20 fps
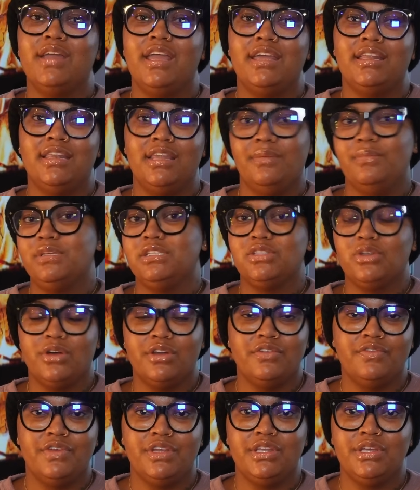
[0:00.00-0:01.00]
and let me
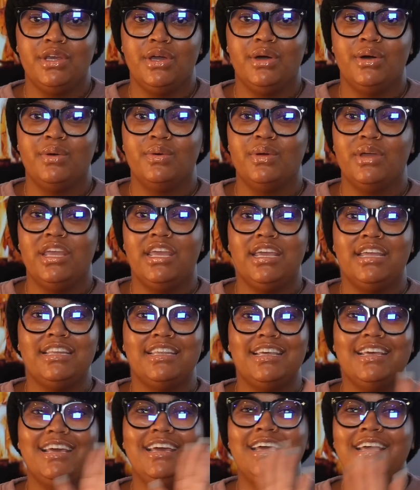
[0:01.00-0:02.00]
start a video and
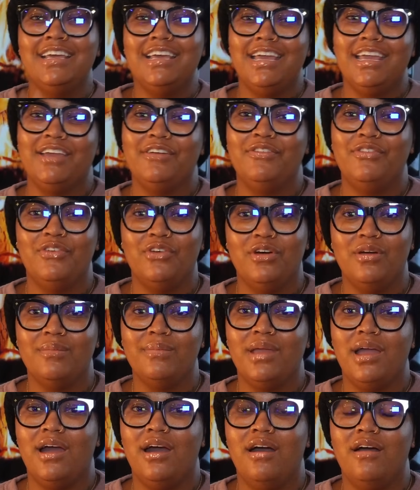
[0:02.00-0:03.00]
inform
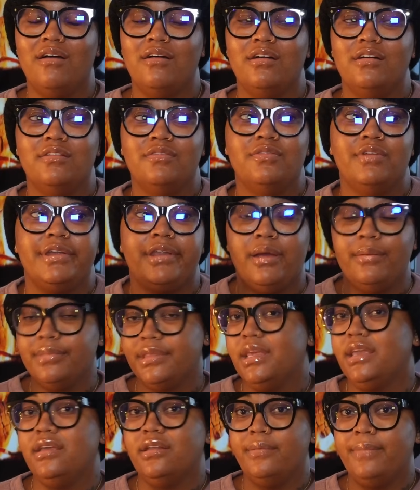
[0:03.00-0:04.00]
y'all of what I'm
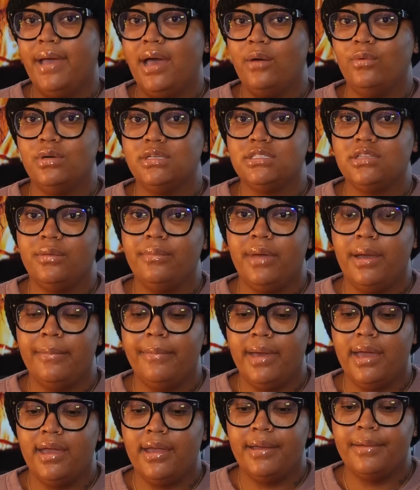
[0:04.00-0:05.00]
thinking about, what's on my
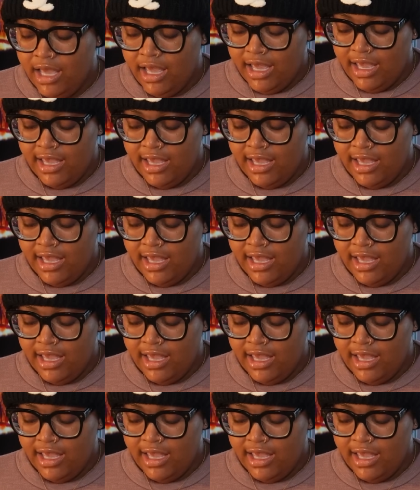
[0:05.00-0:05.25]
mind.